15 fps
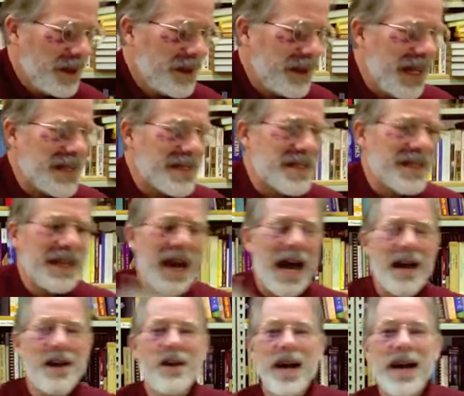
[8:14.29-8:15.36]
That's the
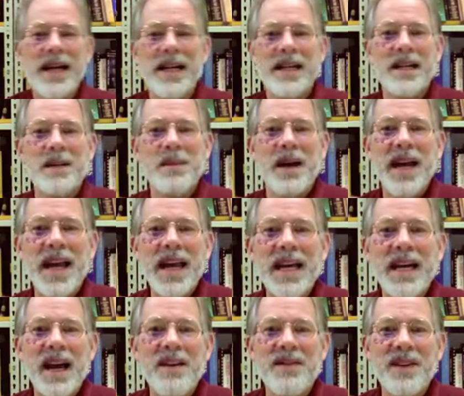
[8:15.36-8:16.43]
guy who edited my
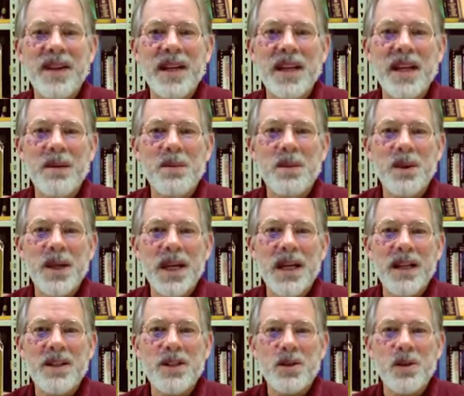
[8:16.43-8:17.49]
NIV Hebrew,
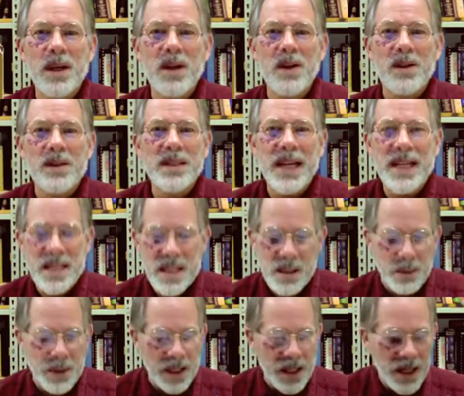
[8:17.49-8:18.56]
English, Greek, Old
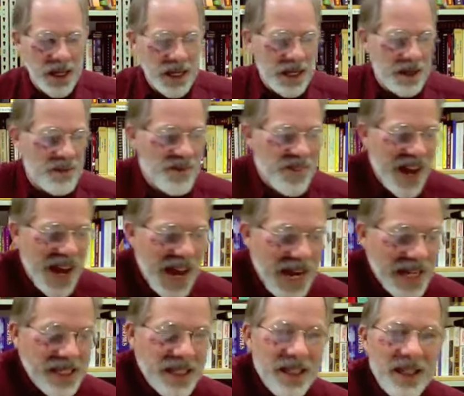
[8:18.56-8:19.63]
Testament. In
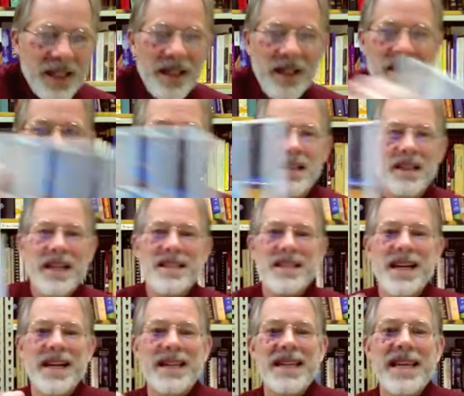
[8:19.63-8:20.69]
fact, that's
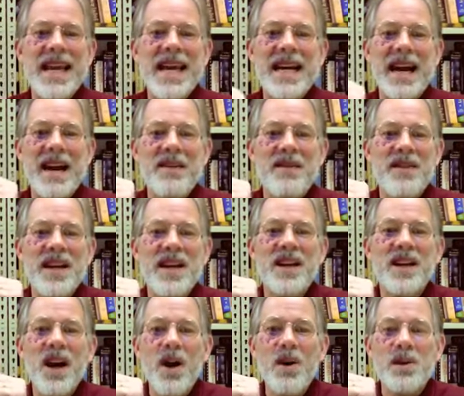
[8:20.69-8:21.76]
like the NIV
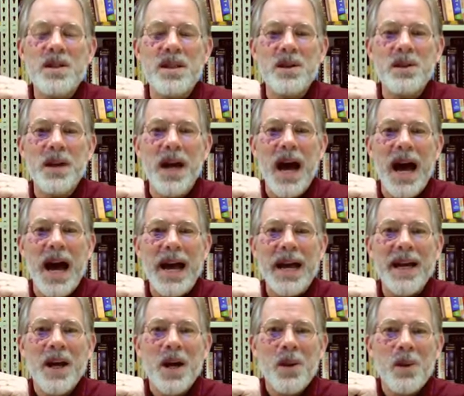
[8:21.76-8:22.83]
go-to guy.
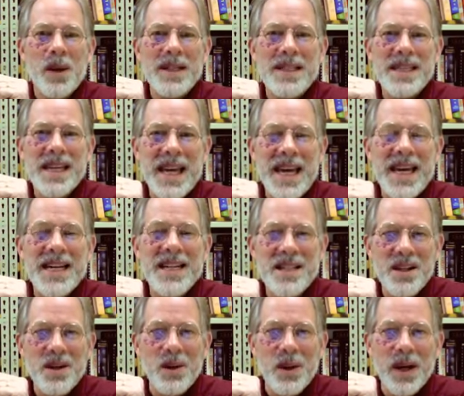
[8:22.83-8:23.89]
What's he
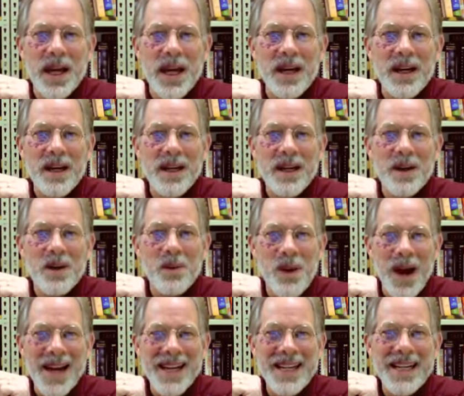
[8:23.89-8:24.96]
doing
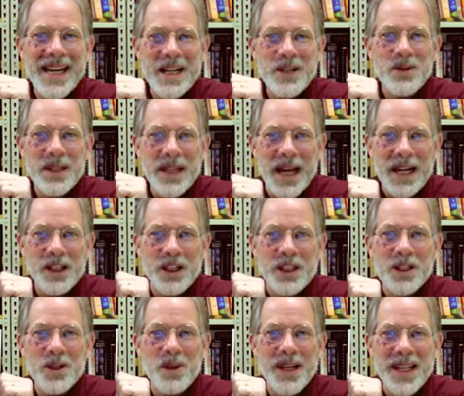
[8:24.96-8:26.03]
writing an
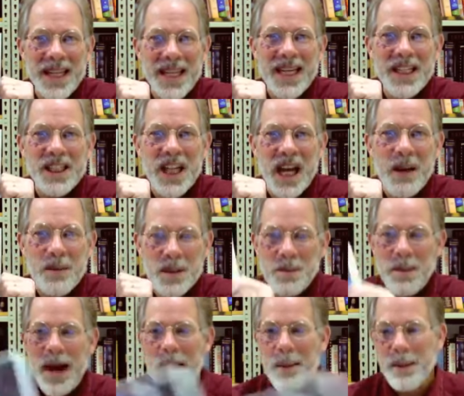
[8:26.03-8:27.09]
introduction to a King James
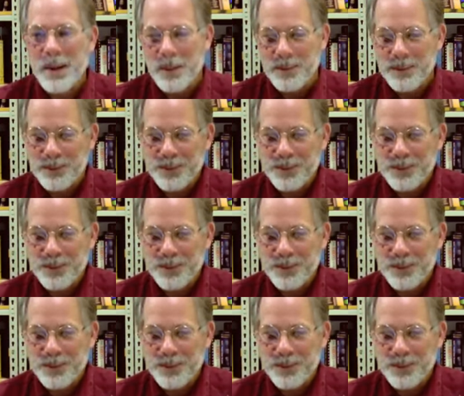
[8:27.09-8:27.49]
Bible?